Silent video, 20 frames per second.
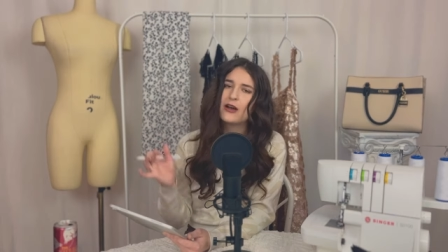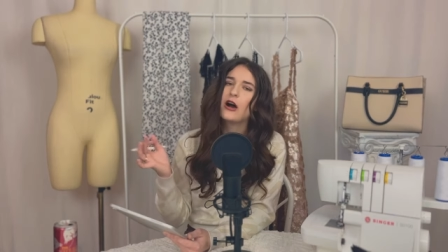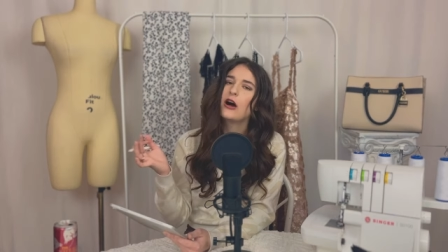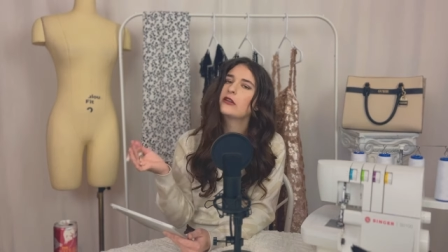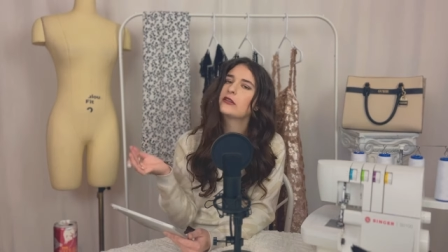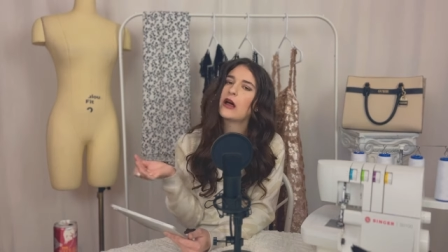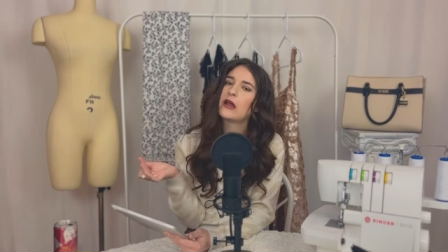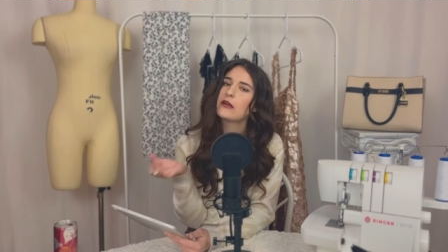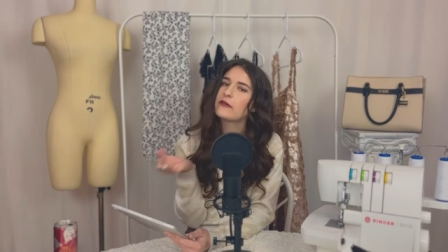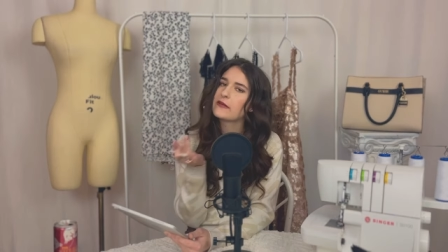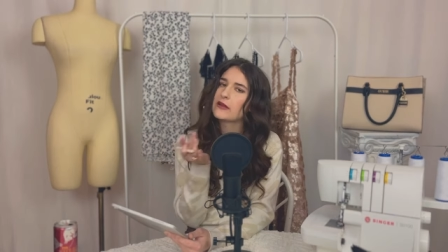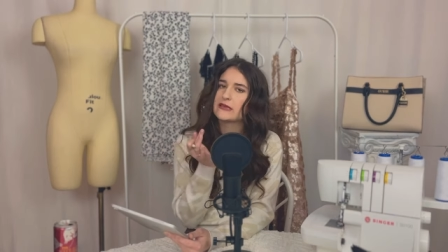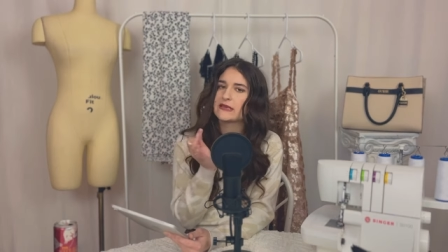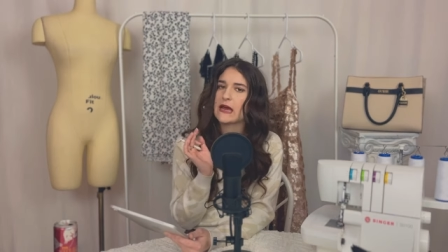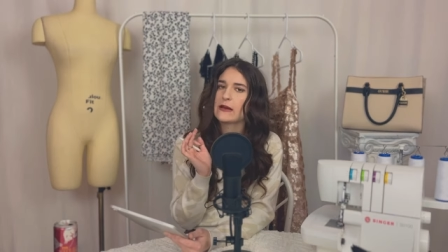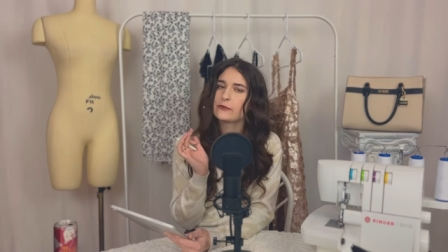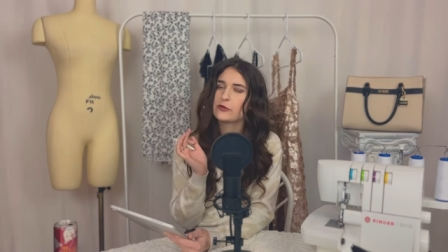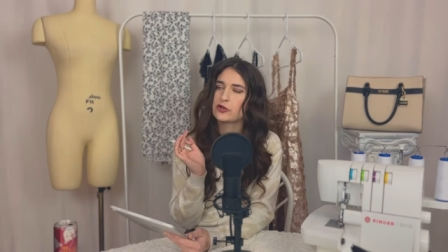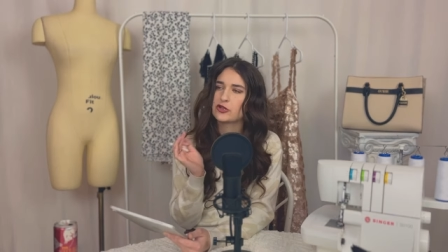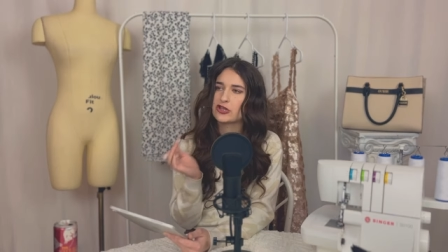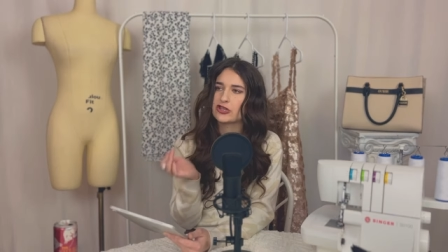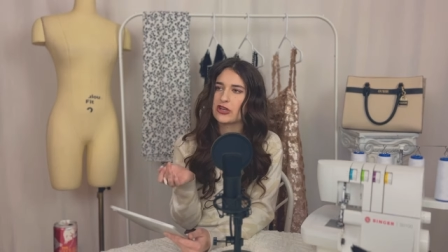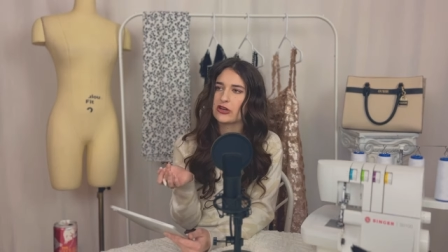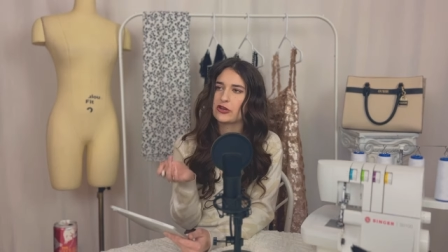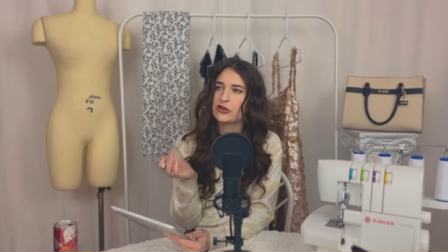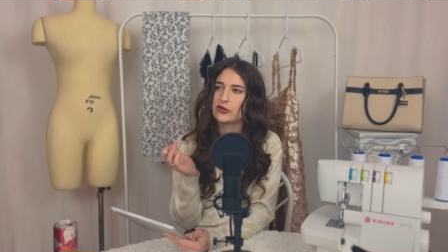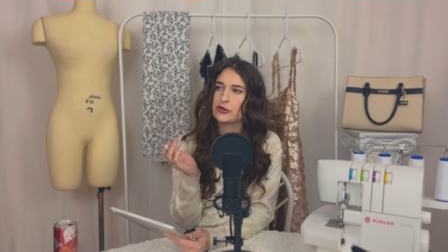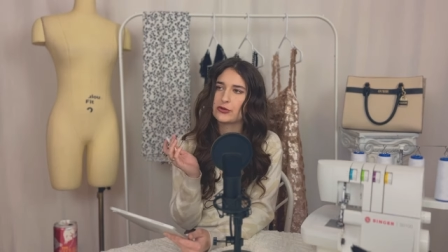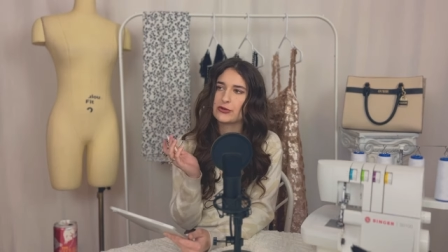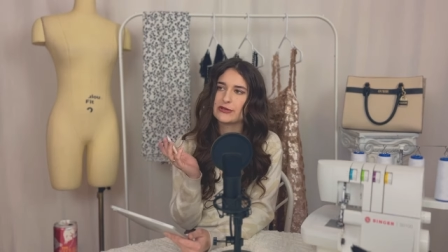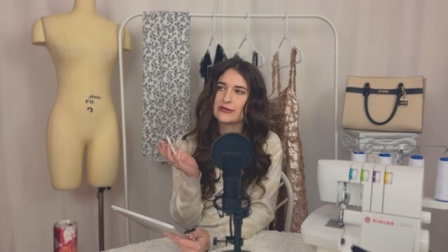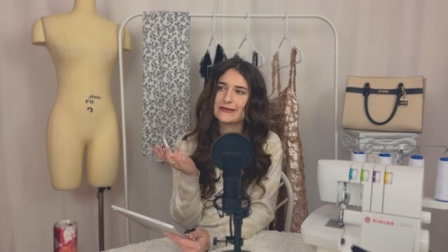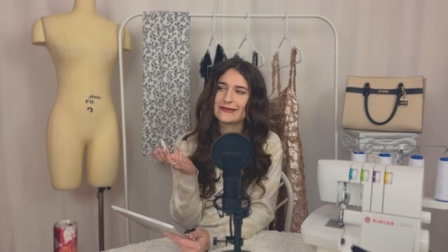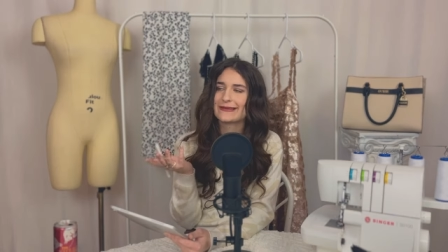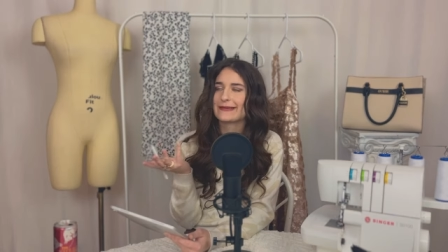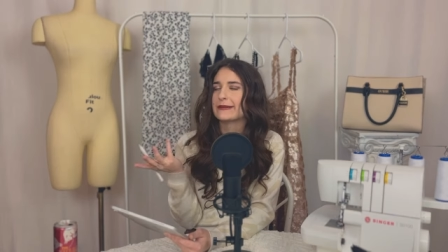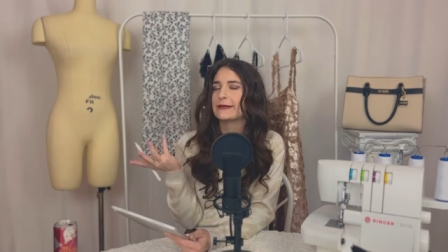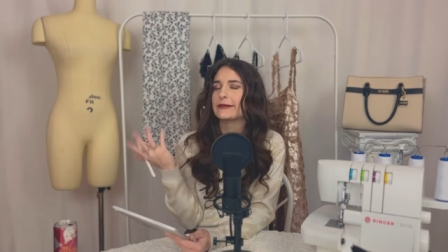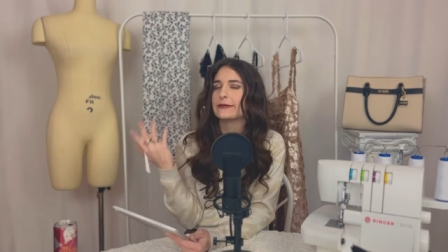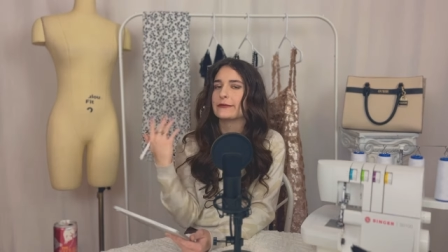A lot of the time, you're just gonna use
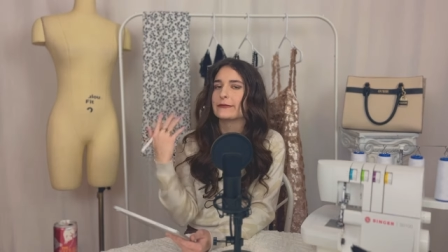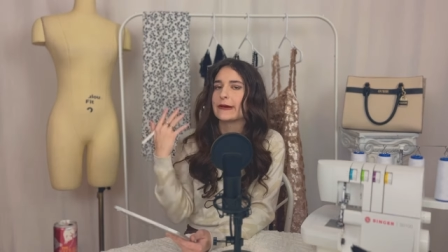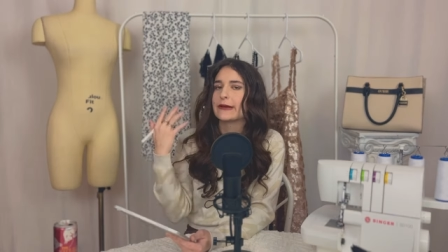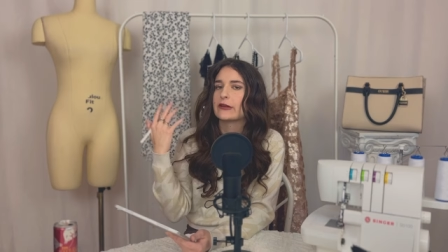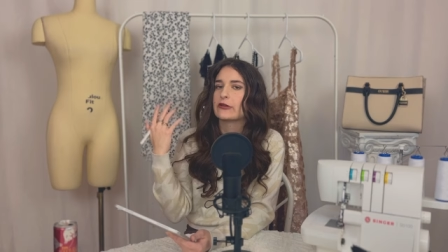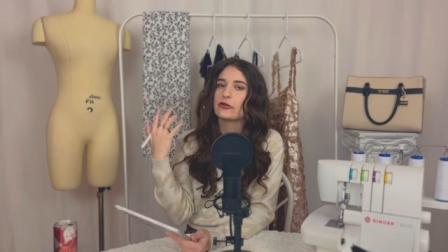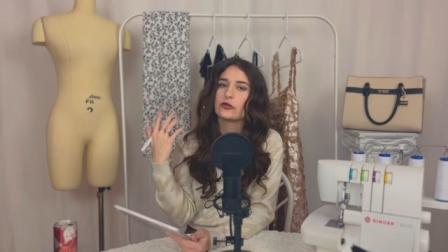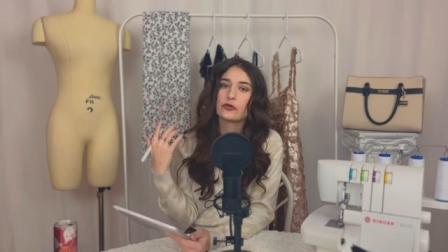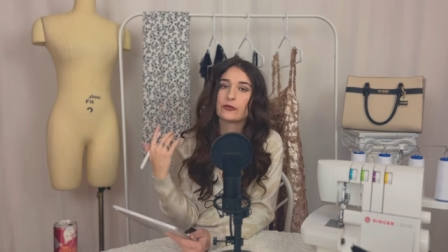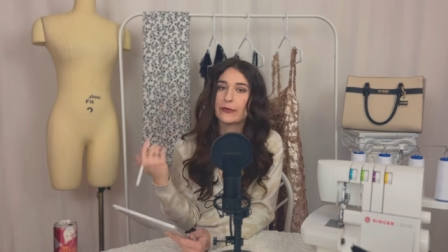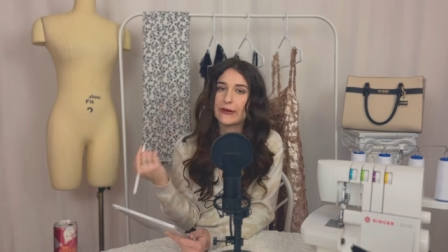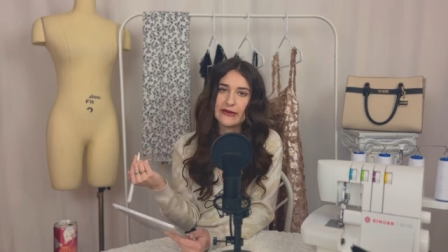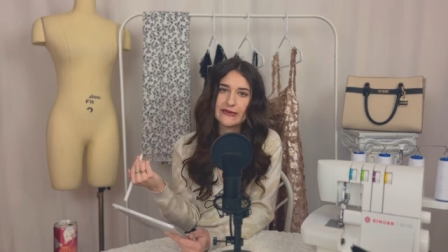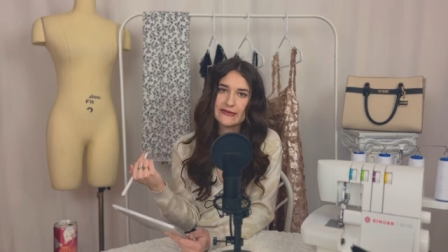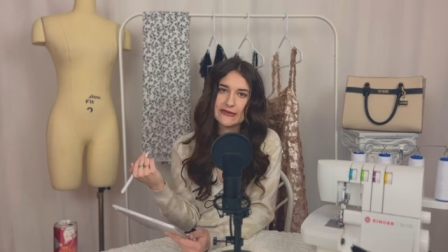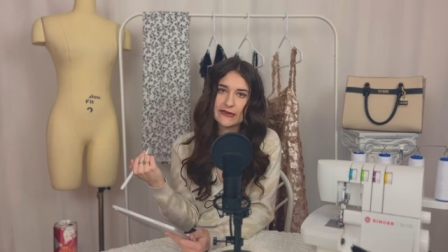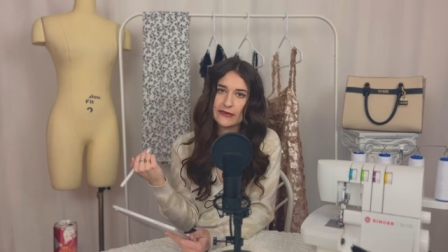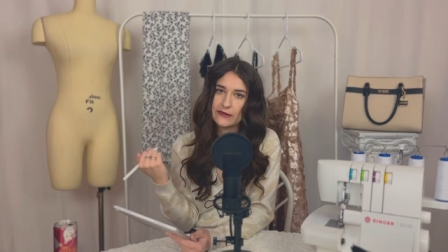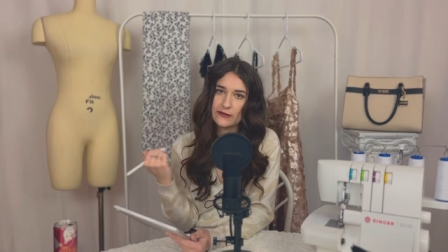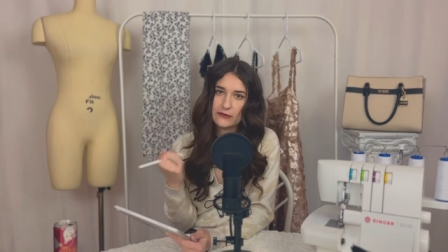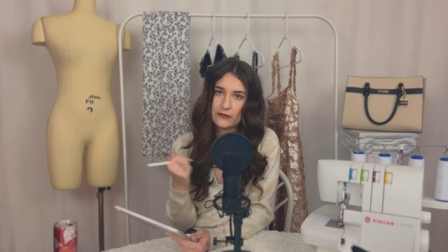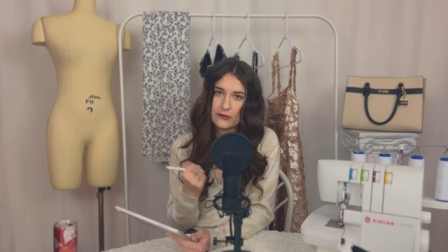the regular basic